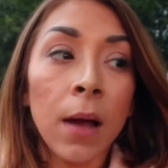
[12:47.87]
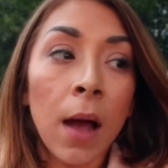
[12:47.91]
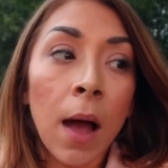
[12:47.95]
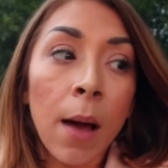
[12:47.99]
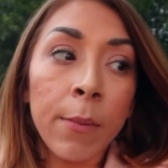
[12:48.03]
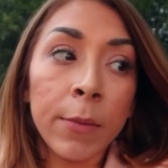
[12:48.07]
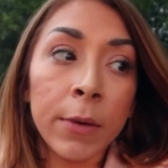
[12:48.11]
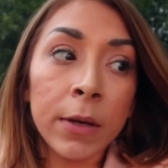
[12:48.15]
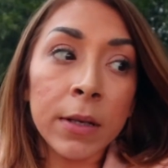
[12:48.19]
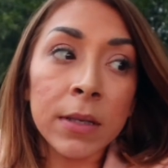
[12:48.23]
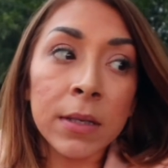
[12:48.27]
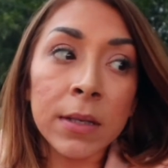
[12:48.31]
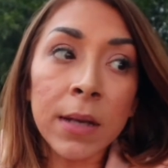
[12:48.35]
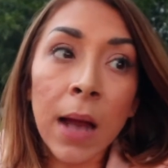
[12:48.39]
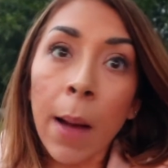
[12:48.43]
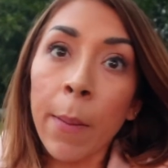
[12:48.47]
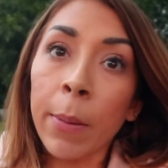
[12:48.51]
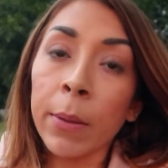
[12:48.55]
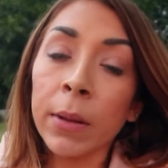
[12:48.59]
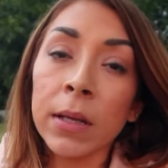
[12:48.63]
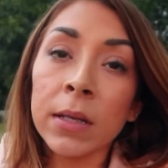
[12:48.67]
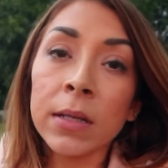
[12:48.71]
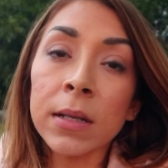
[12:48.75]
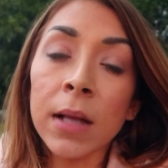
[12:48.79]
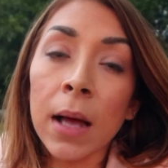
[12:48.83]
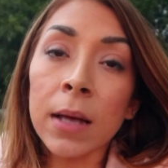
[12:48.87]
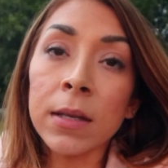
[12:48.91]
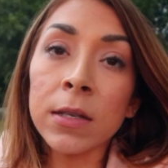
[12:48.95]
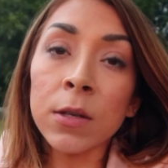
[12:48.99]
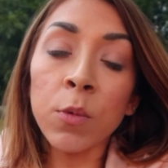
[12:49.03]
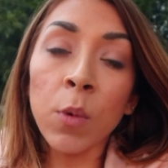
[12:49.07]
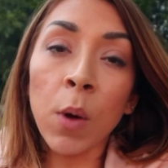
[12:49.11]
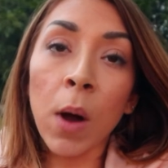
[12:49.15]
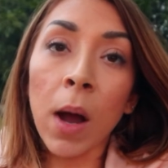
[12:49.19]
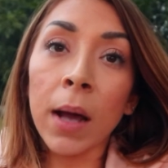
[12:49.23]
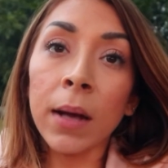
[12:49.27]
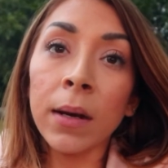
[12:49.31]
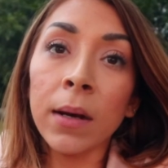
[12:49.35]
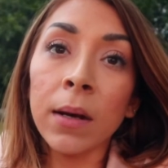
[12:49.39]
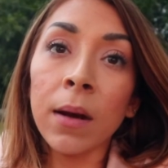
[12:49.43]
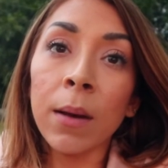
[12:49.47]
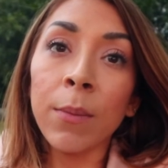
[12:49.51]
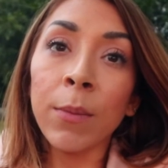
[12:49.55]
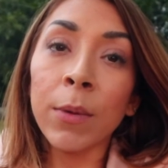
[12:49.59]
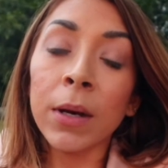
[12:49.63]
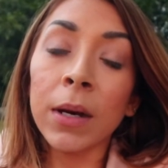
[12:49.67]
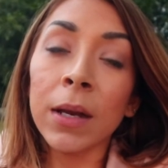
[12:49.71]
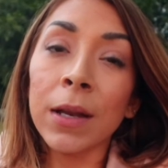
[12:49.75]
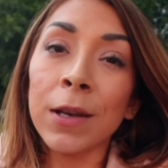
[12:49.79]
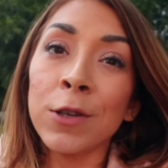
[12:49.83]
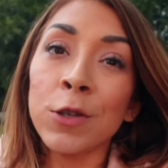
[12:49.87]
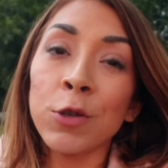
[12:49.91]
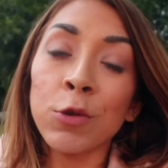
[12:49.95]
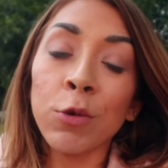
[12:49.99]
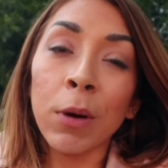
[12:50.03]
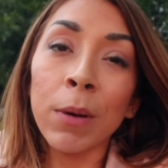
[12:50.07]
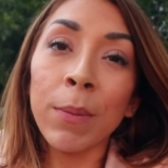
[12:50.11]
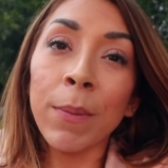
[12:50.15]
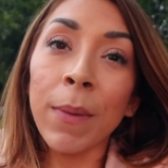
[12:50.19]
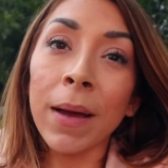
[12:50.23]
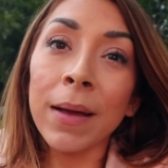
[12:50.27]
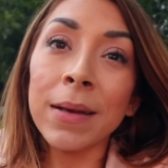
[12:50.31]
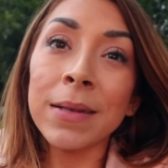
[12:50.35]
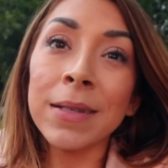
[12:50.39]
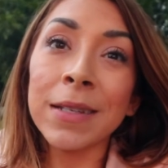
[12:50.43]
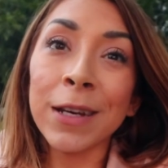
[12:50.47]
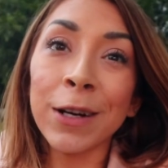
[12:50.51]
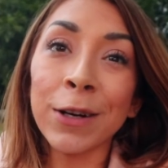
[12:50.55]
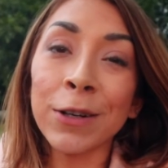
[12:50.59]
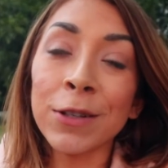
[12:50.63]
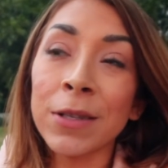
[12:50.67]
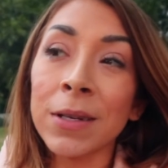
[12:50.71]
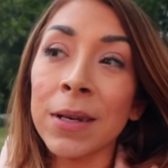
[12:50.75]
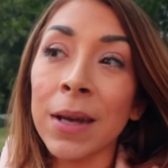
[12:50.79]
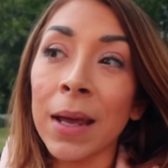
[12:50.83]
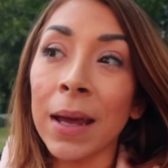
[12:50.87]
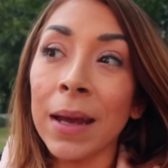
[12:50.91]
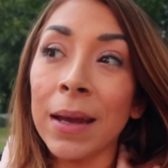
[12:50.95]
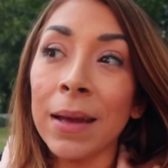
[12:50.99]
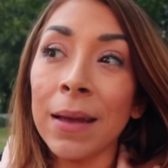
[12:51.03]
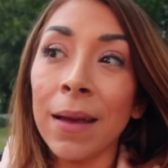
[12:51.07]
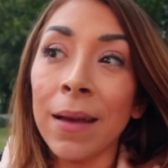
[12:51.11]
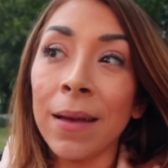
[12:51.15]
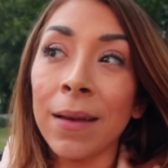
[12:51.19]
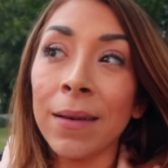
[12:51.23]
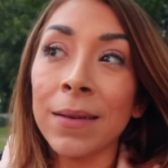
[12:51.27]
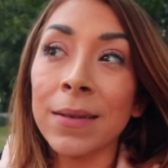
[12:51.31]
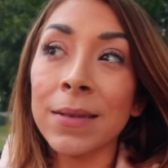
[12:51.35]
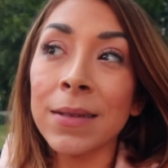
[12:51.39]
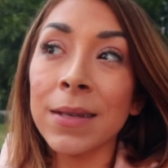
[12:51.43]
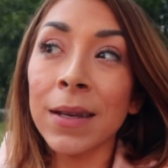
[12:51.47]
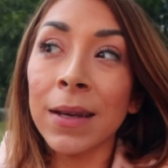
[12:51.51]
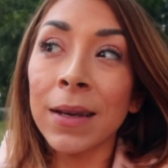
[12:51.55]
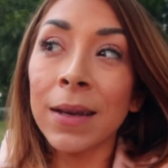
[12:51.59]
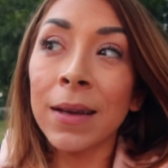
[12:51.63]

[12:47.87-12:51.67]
I'm gonna stop at this glass of wine and I'm gonna enjoy my dinner tonight and